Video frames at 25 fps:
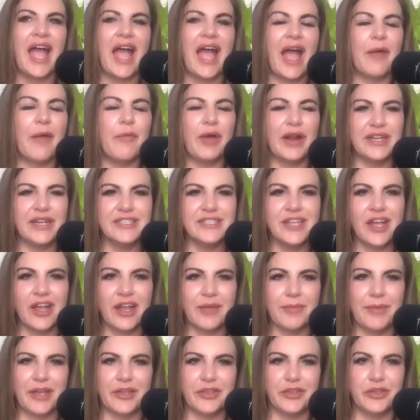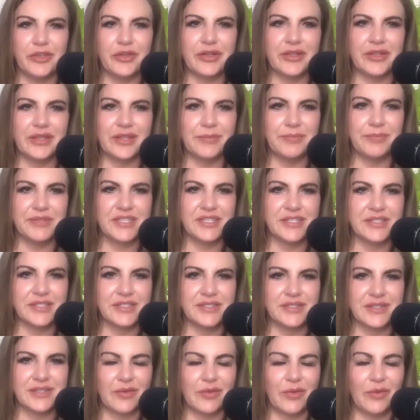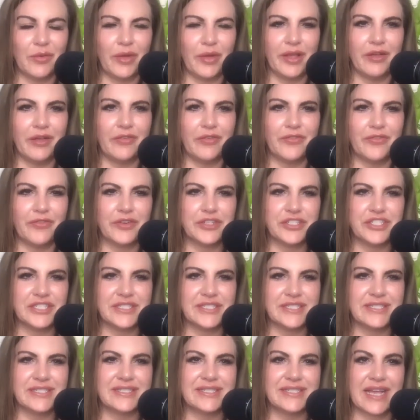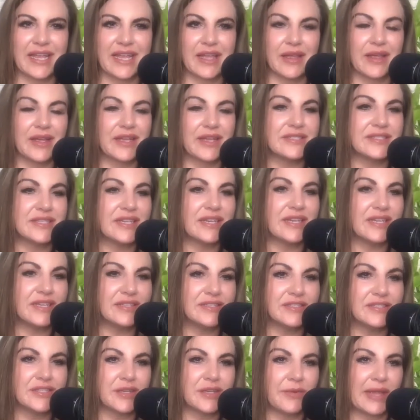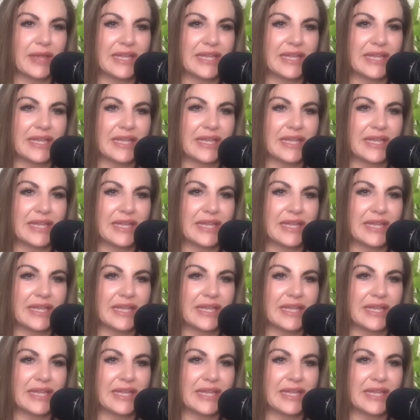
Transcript: I want to talk about eucalyptus oil for just a second because it is so